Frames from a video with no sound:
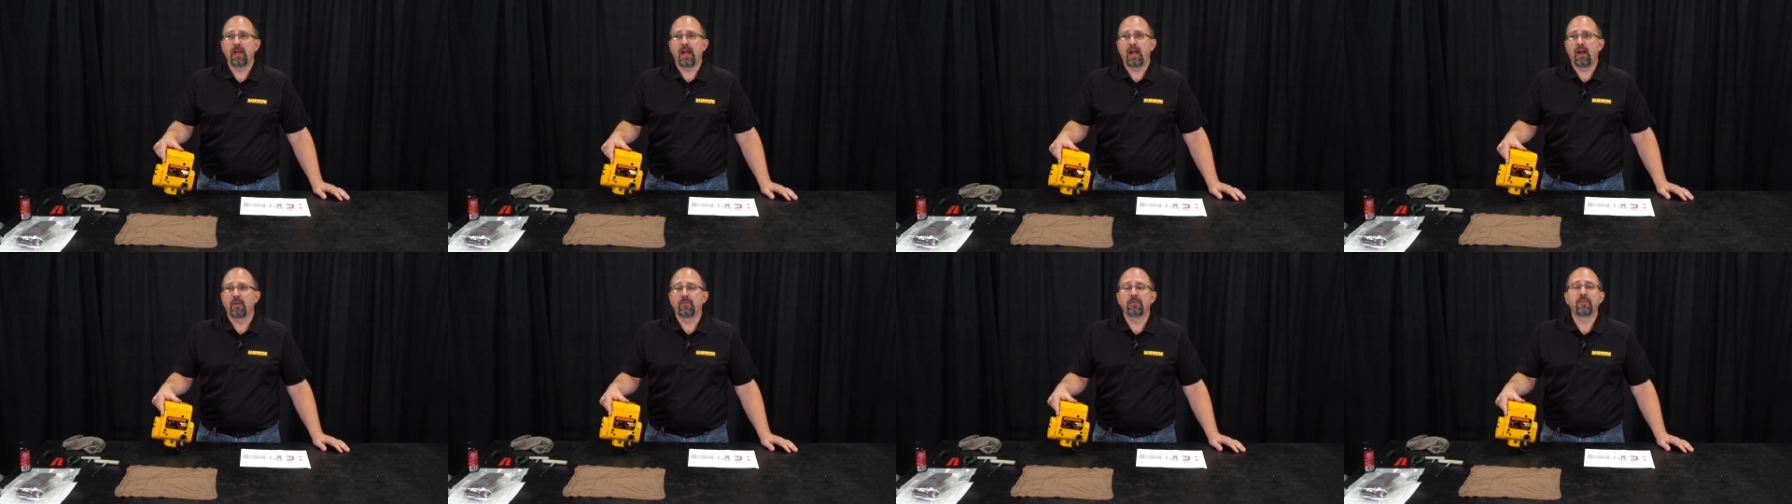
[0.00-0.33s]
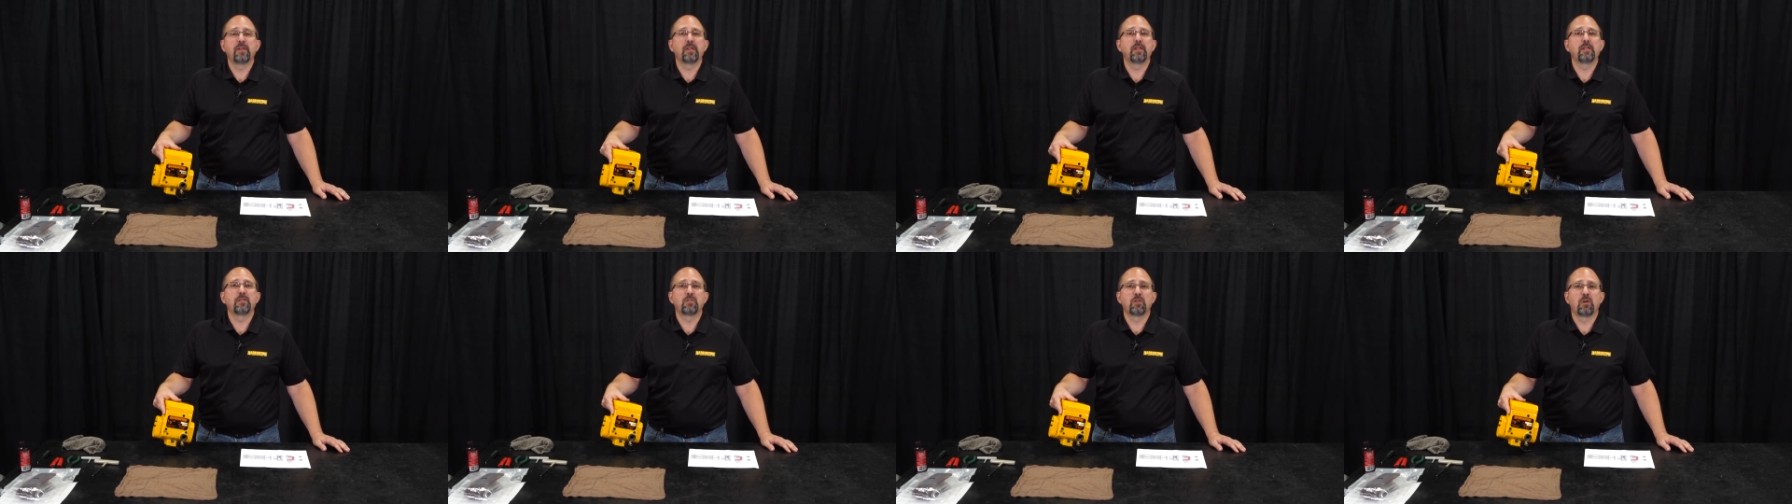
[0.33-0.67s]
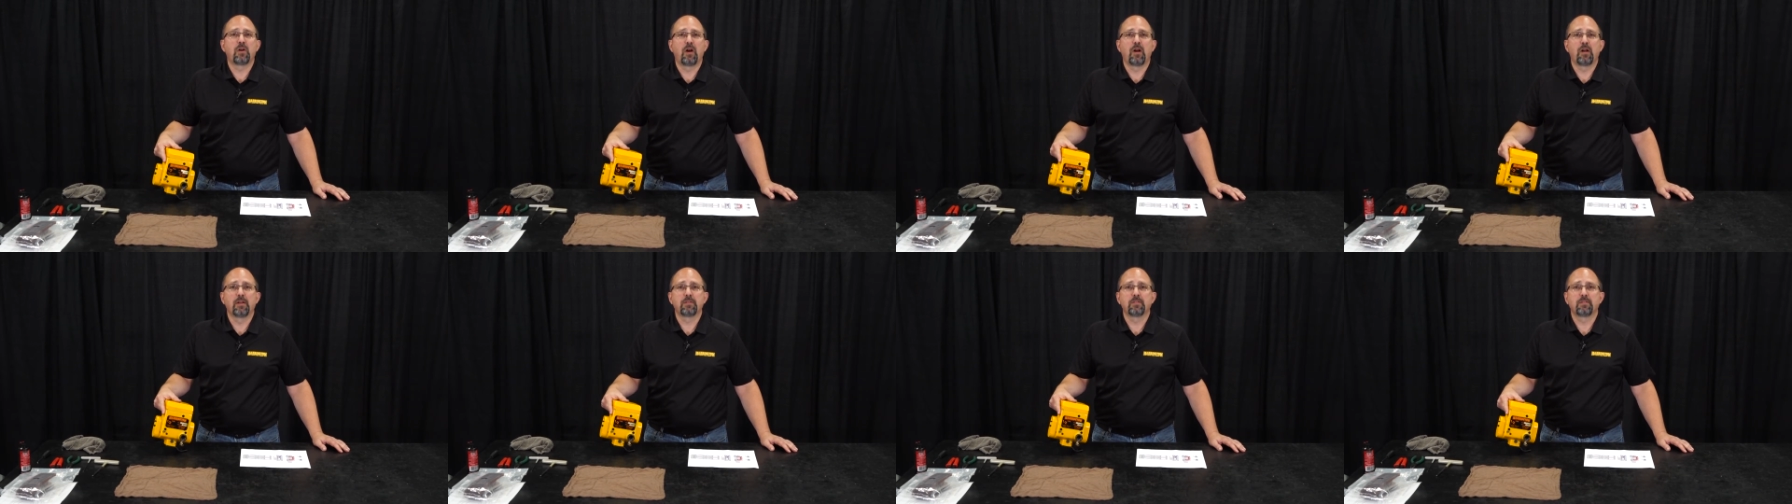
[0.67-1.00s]
out the
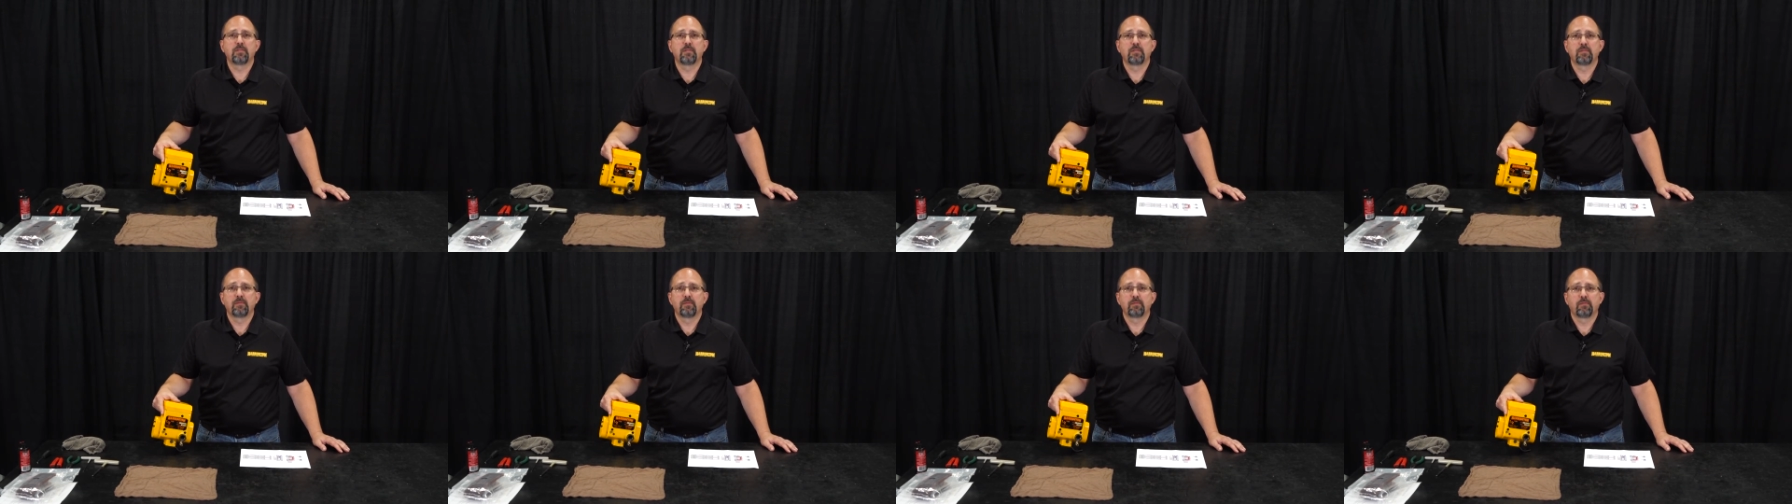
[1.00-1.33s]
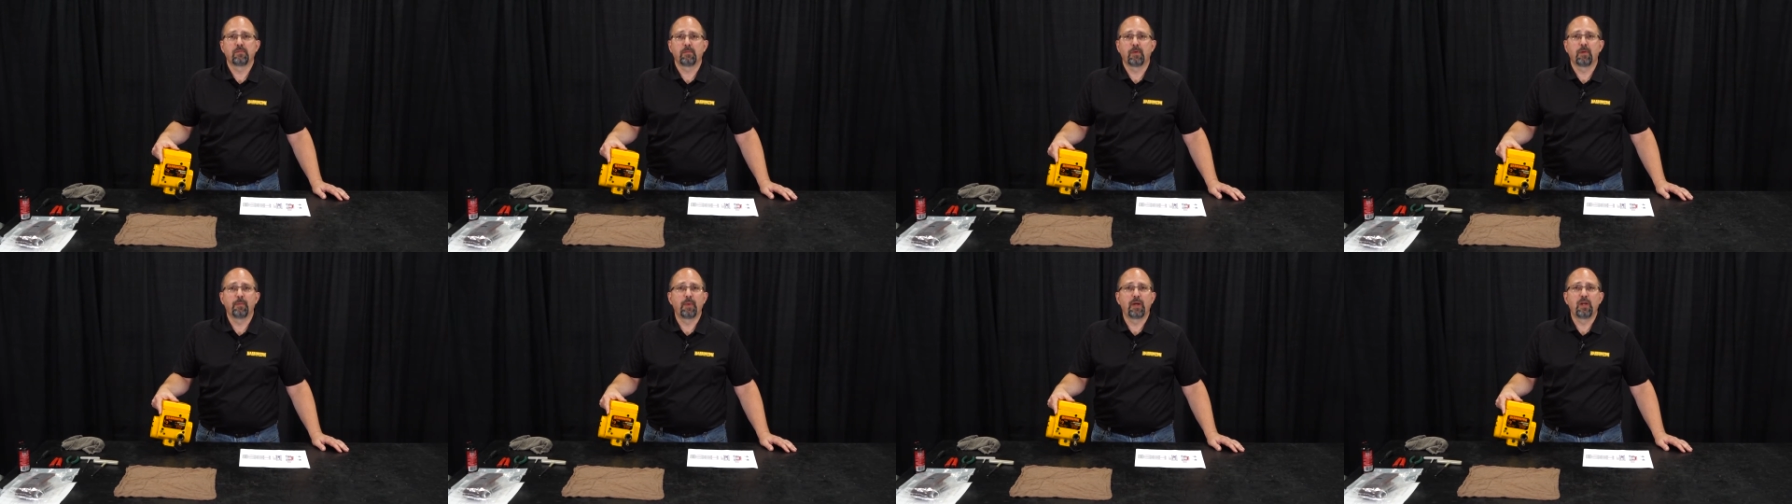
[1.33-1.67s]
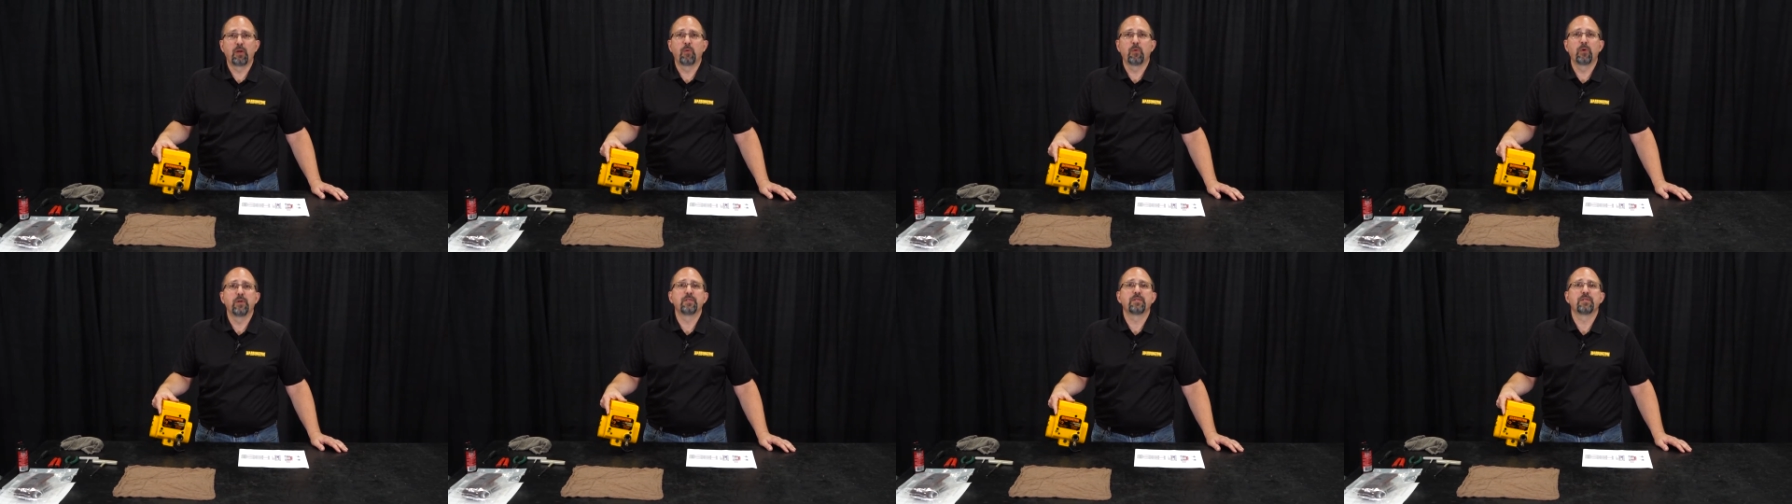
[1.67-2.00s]
exhaust when my
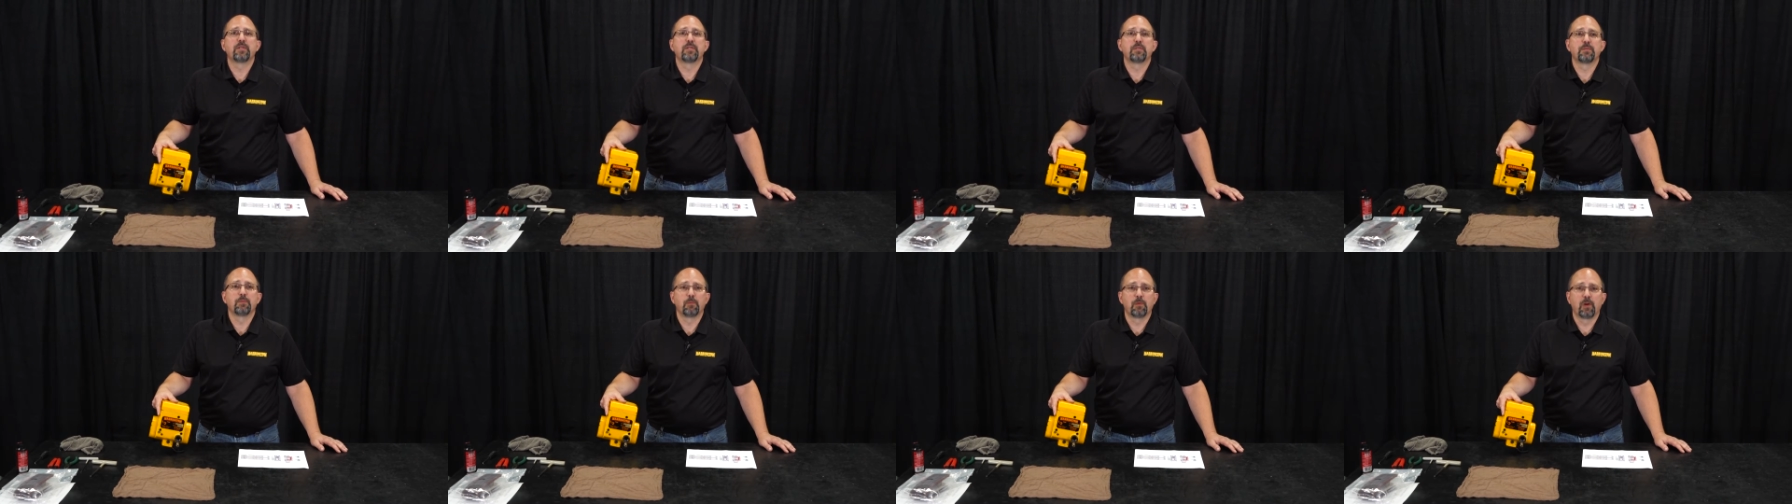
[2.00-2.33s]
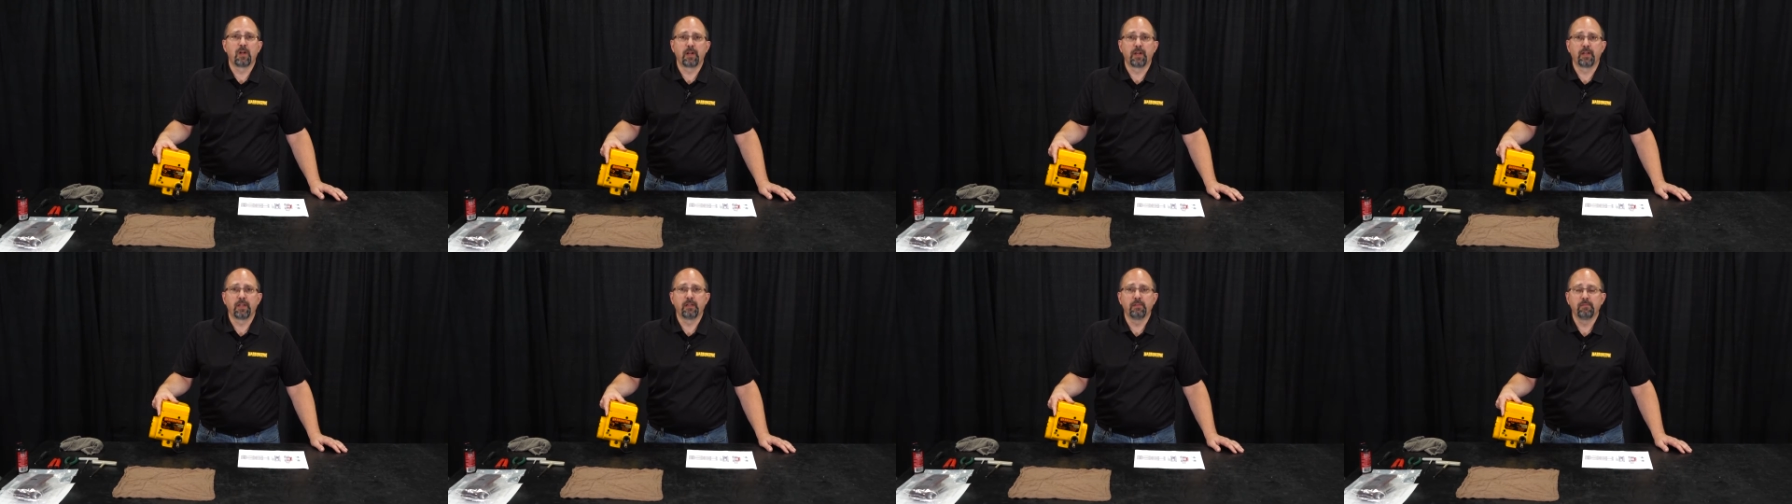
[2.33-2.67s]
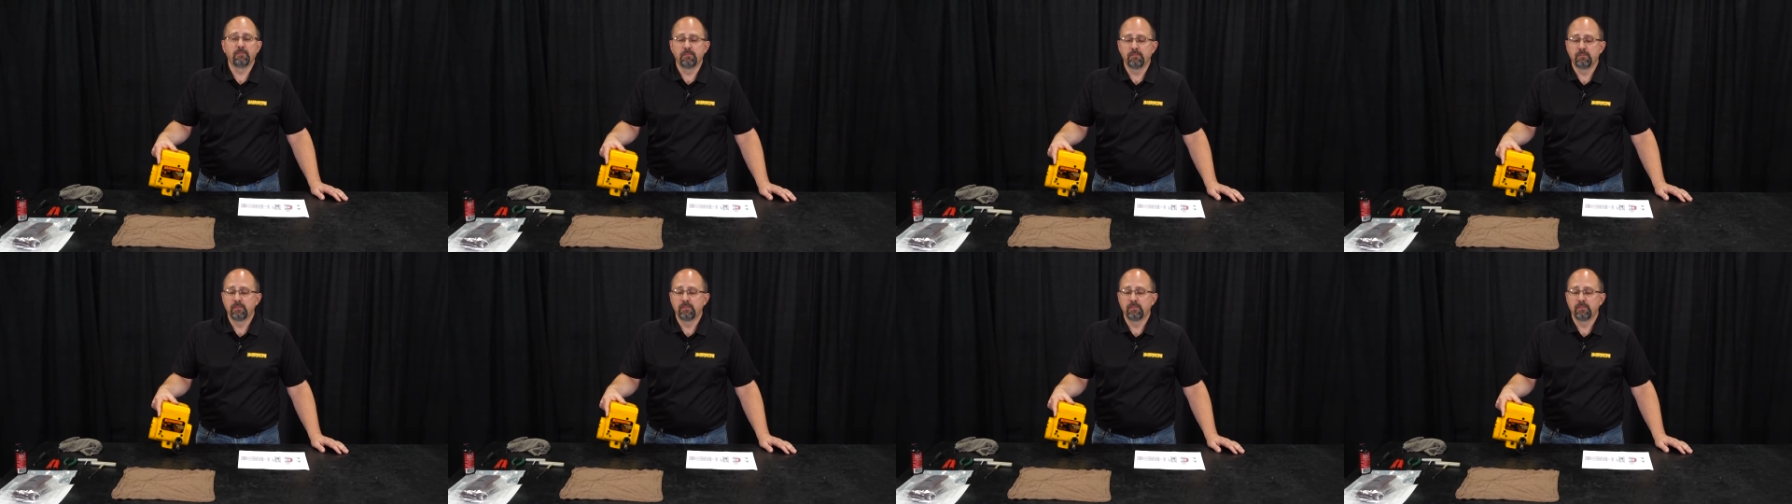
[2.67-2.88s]
hoist isn't running,